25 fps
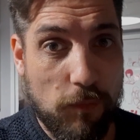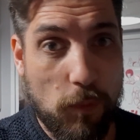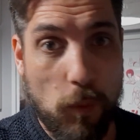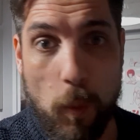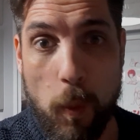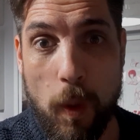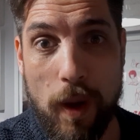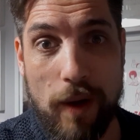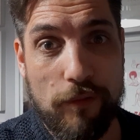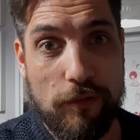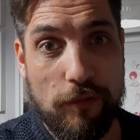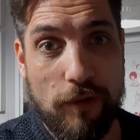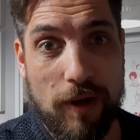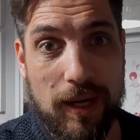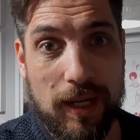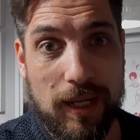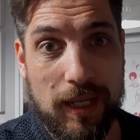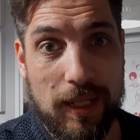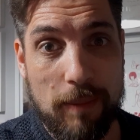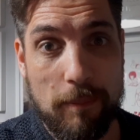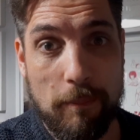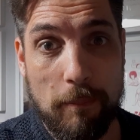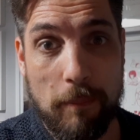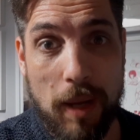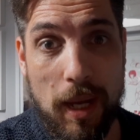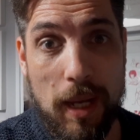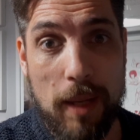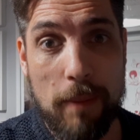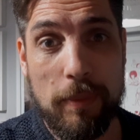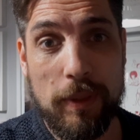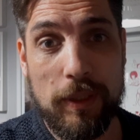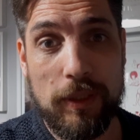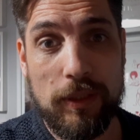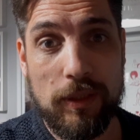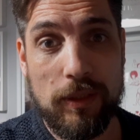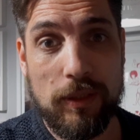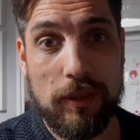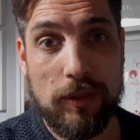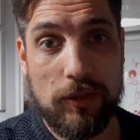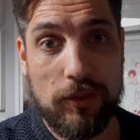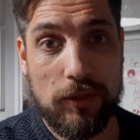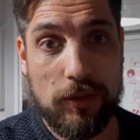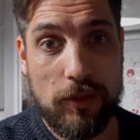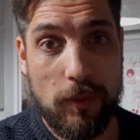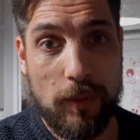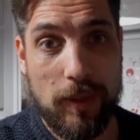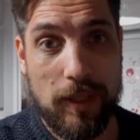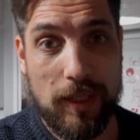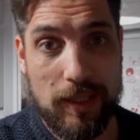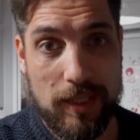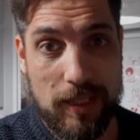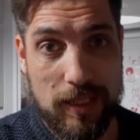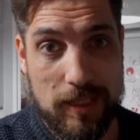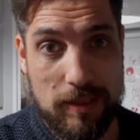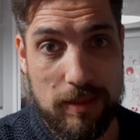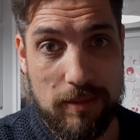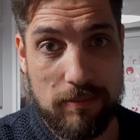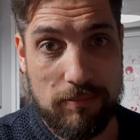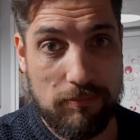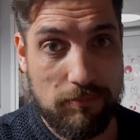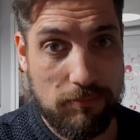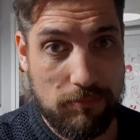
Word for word: quite frankly, in my opinion, doing this